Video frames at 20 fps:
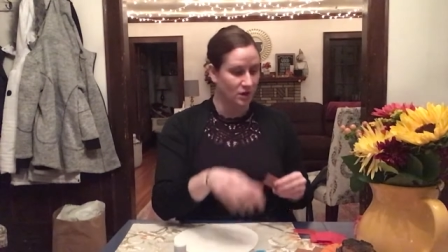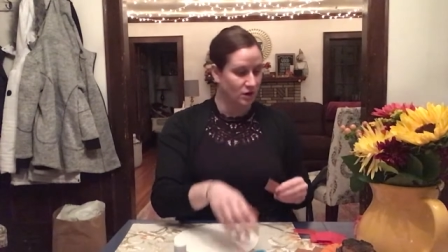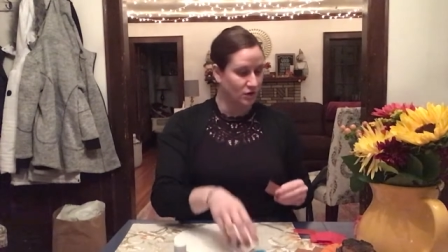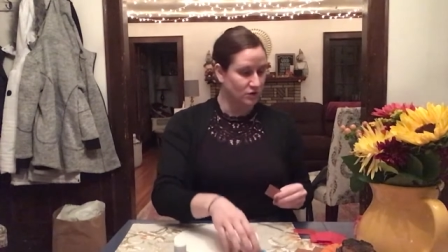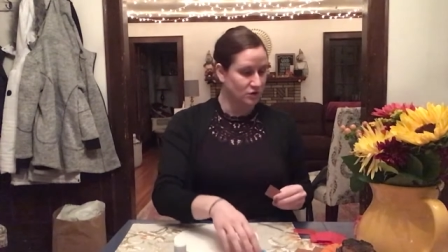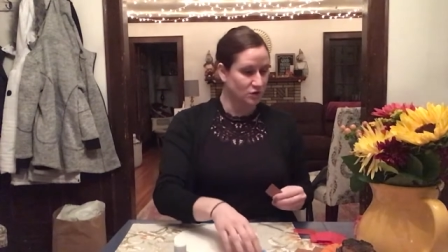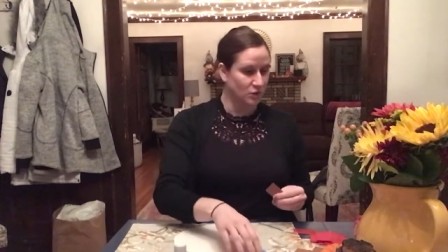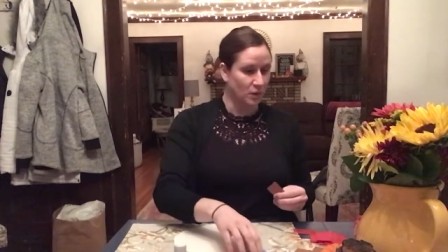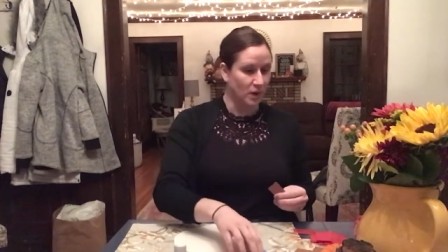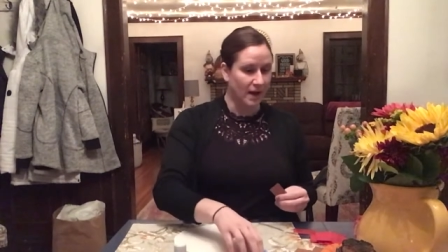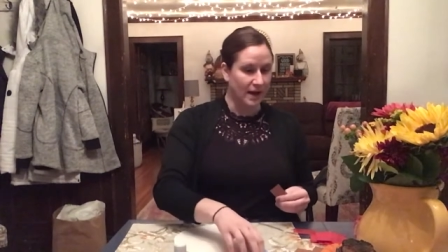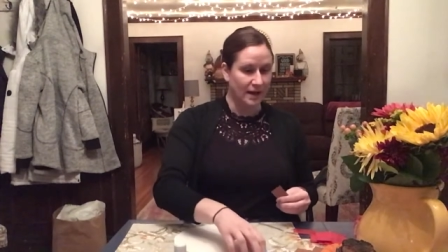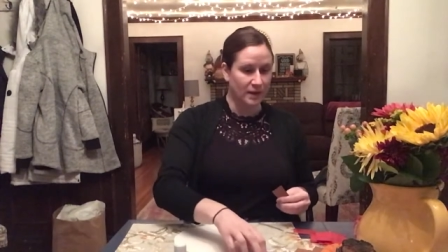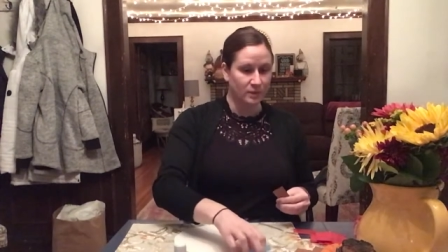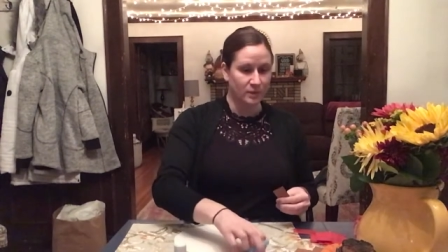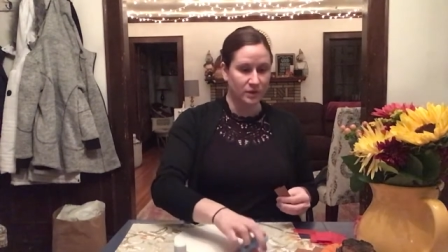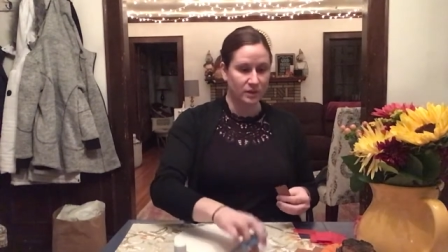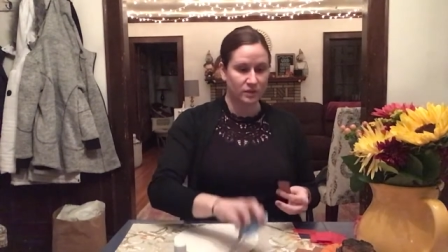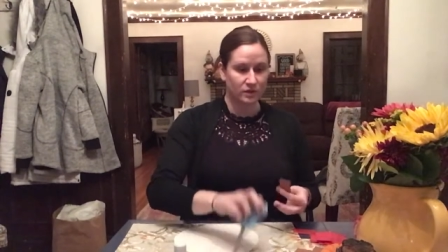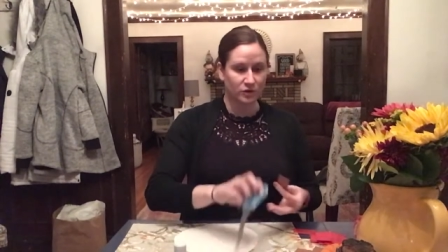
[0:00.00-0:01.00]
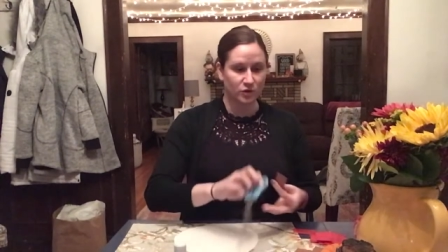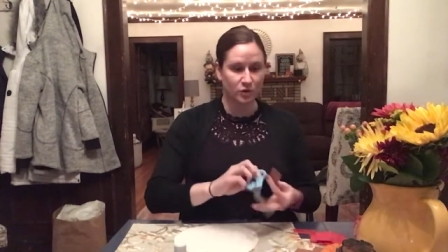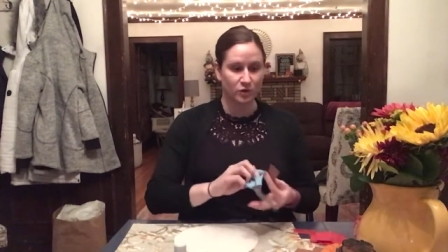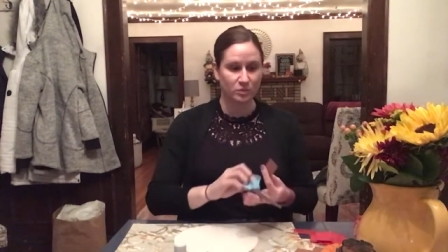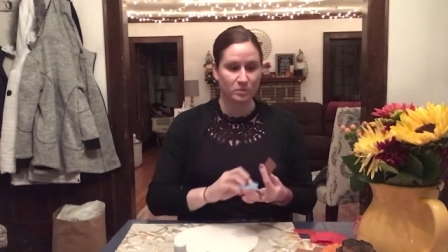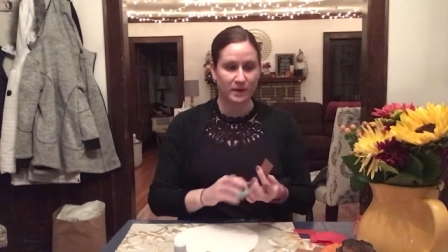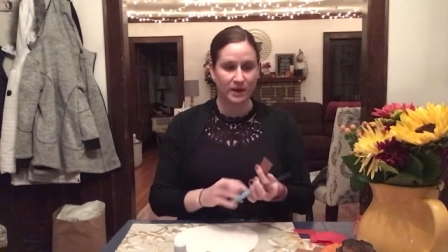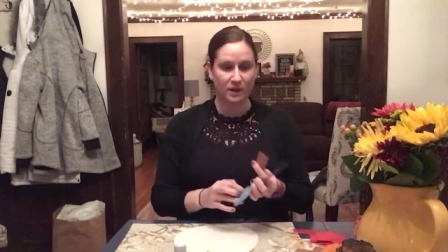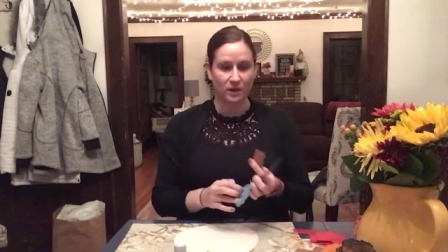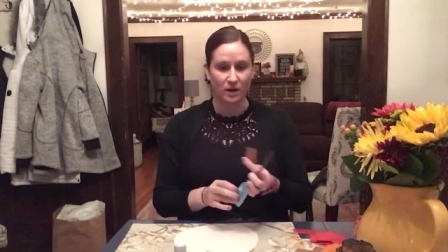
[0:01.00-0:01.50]
So I went through with
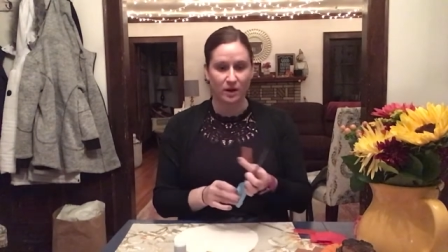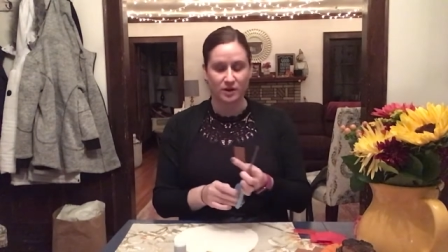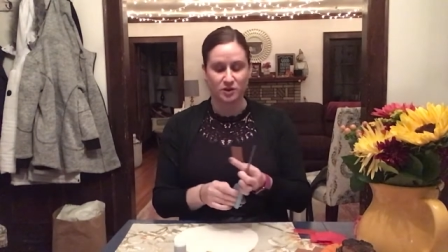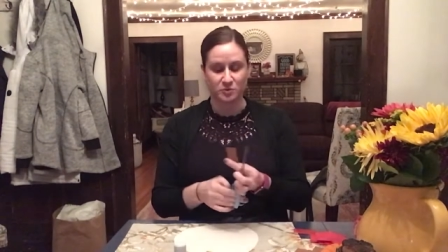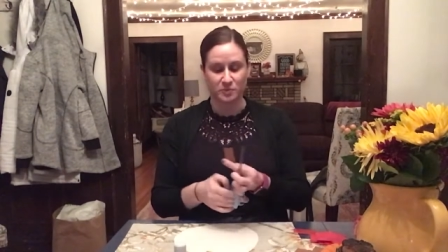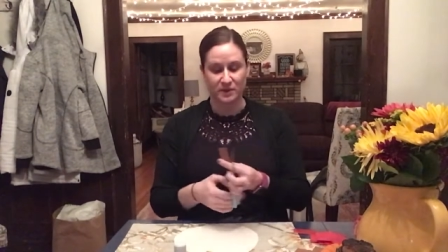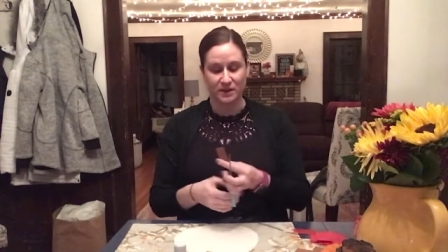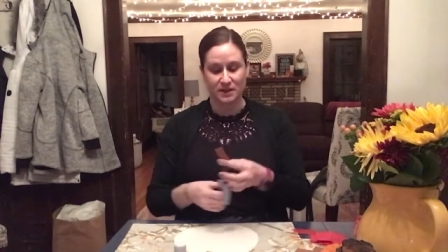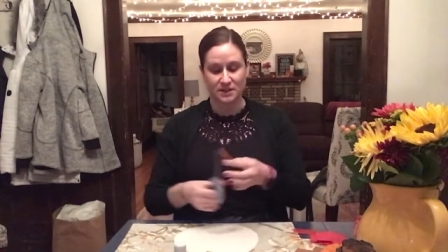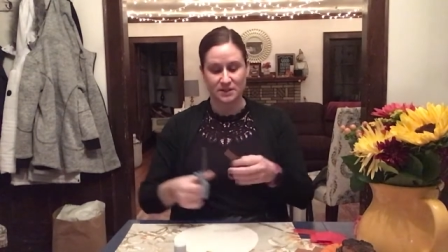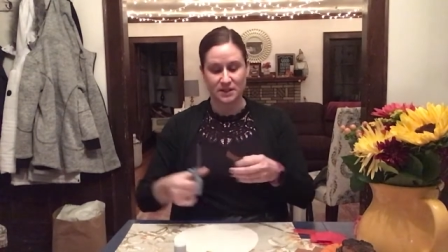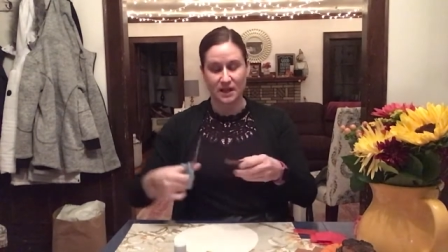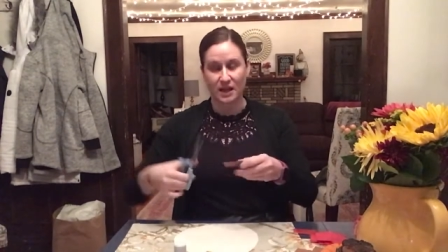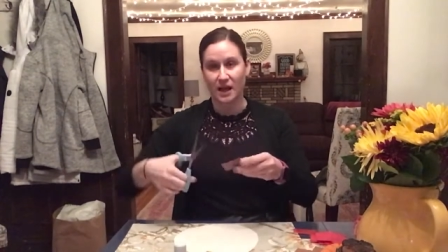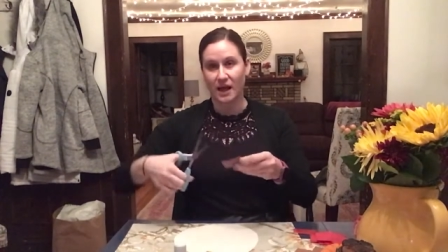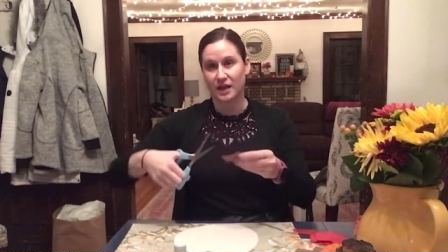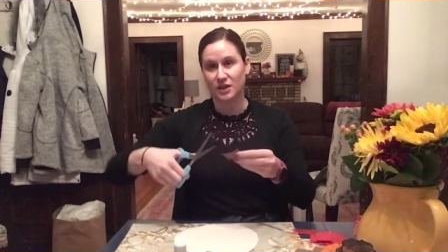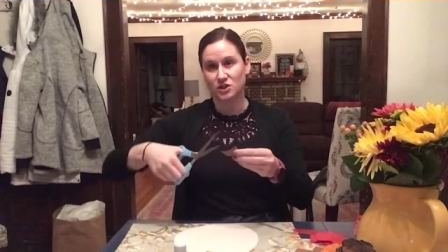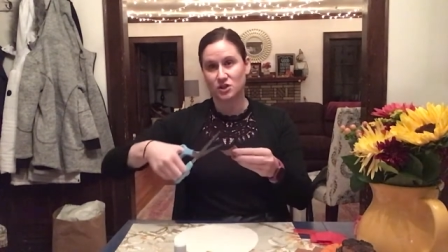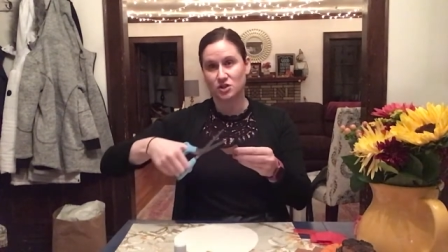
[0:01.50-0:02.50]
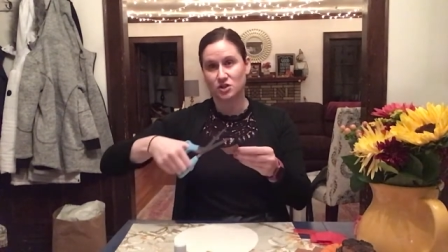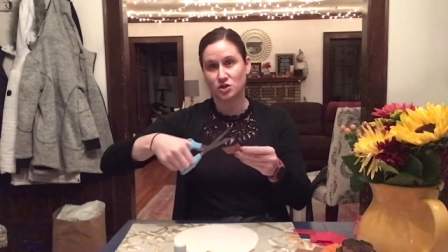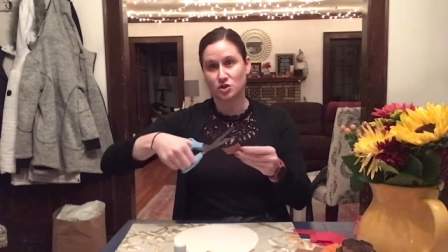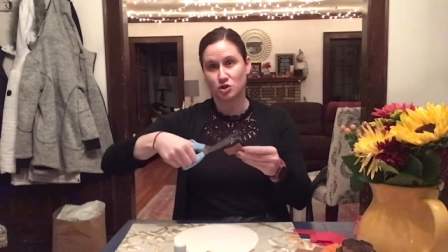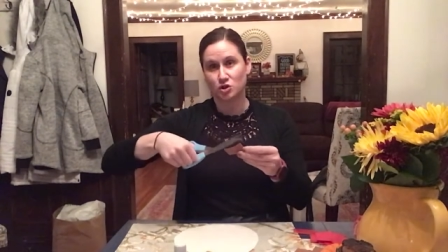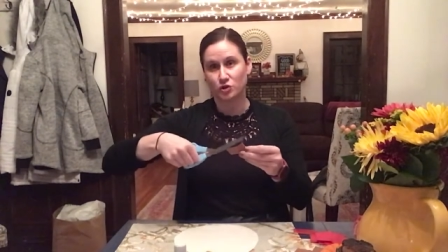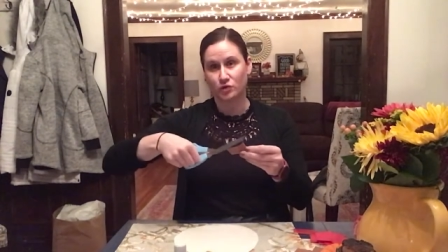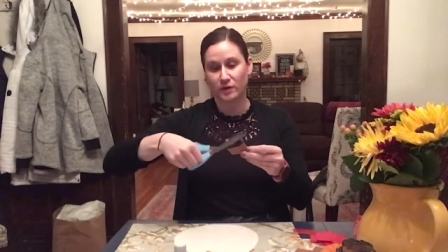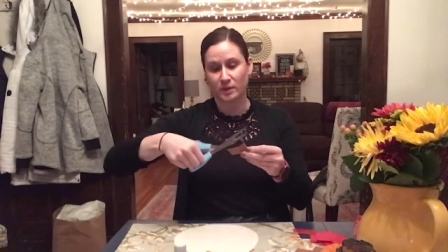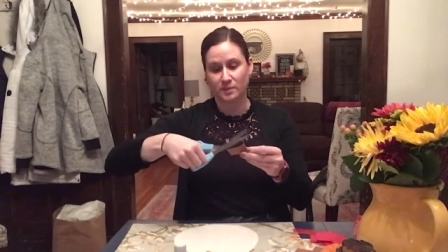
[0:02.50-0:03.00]
my large piece and I just
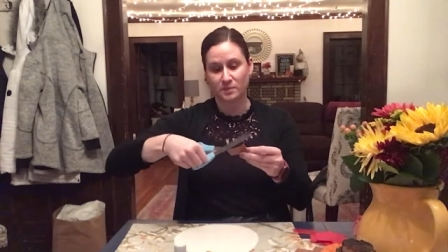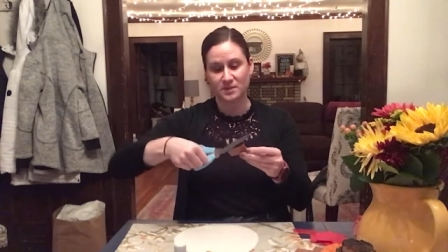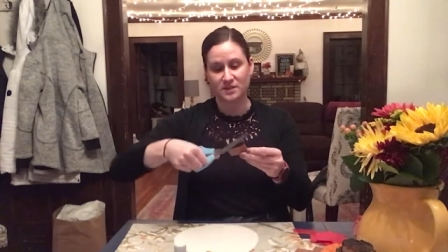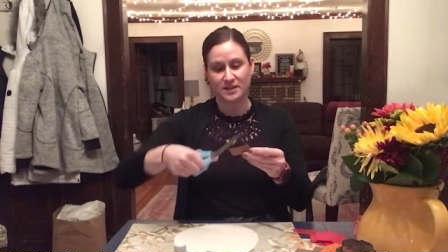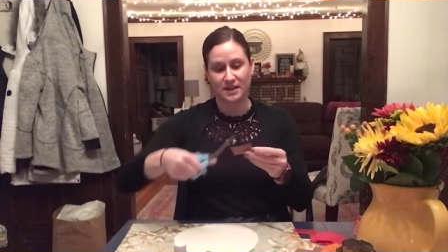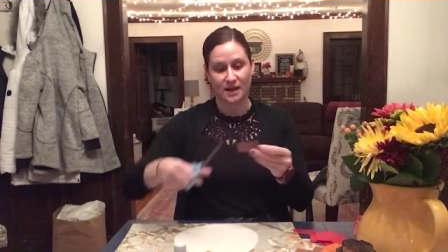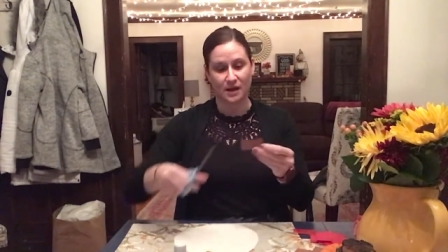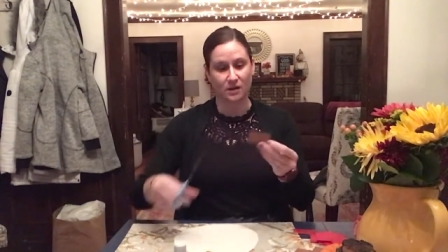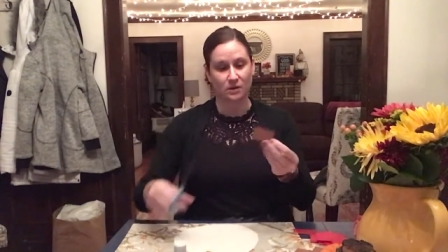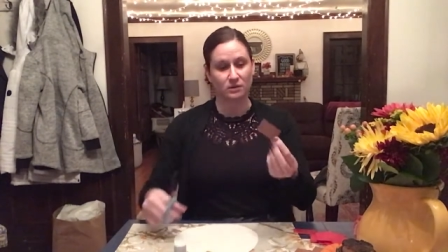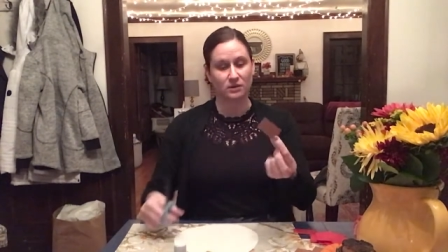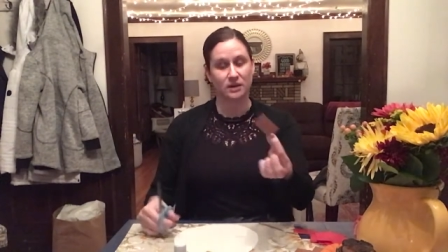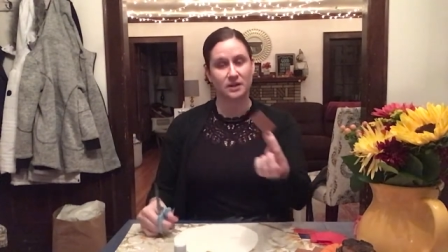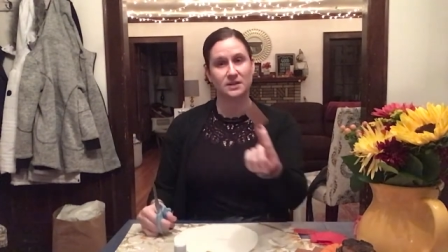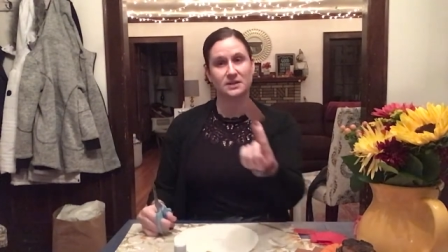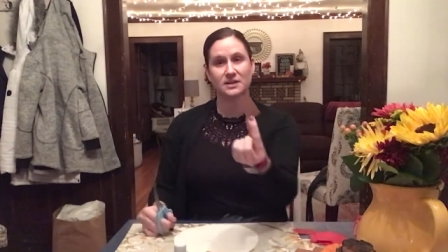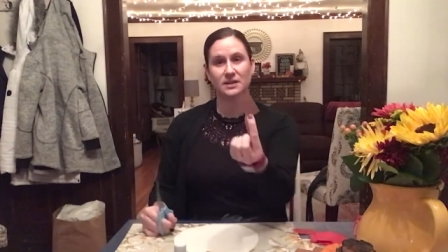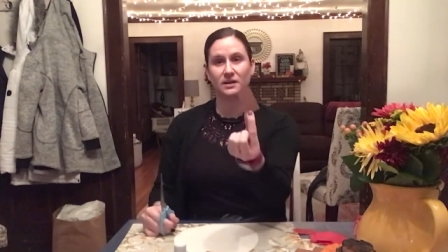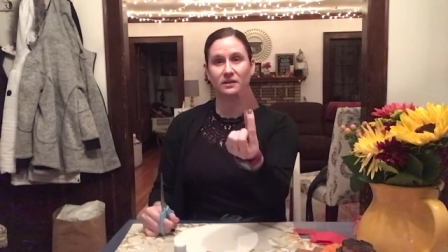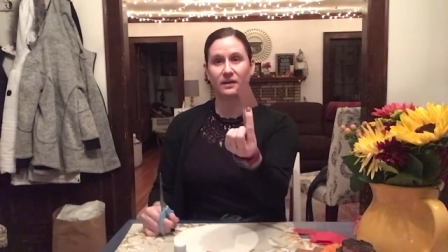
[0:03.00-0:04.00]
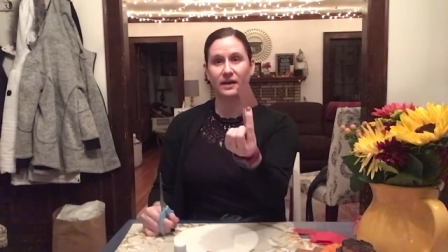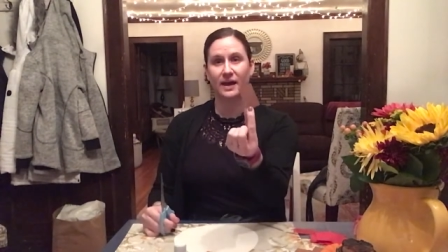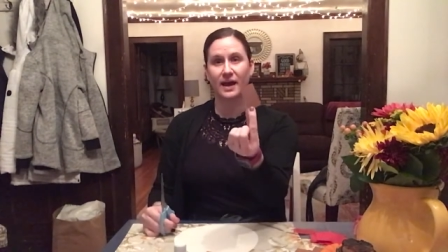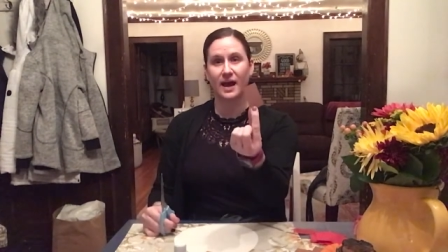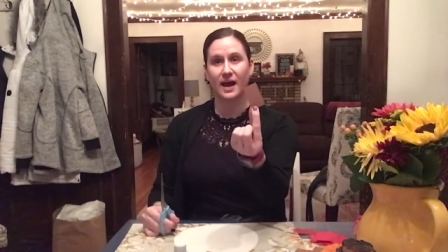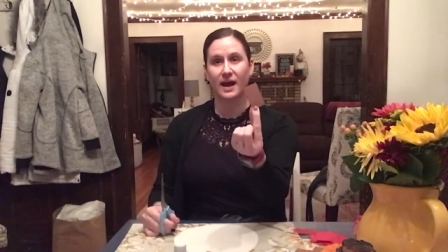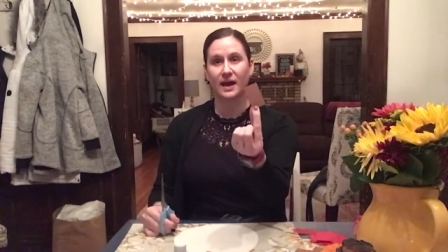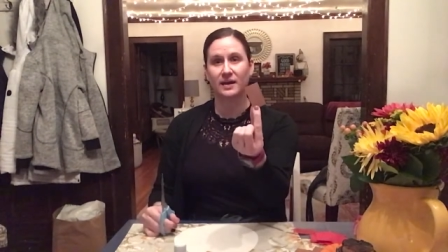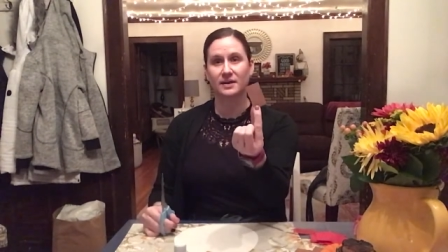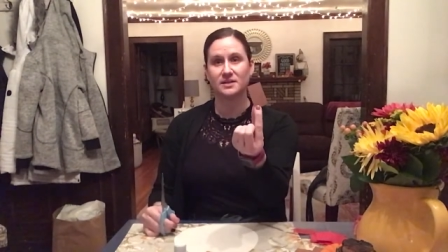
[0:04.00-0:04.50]
trimmed down until I
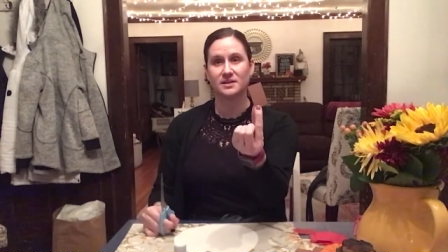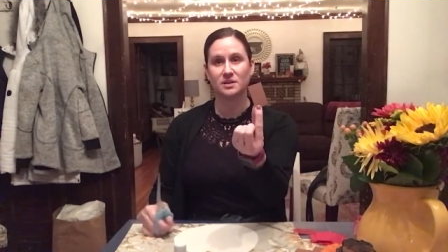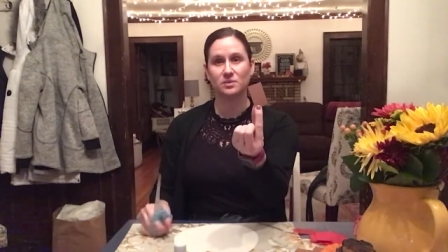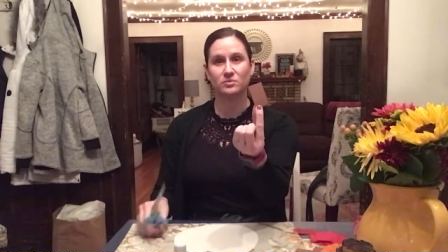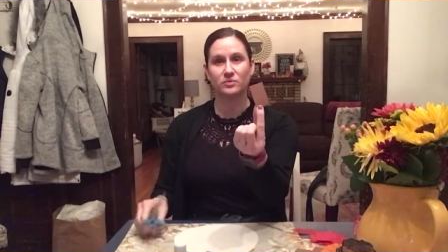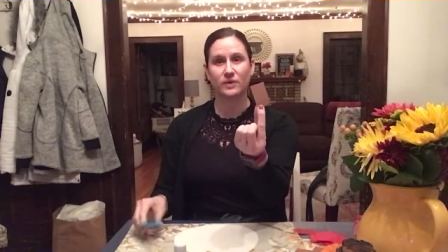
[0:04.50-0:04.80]
had some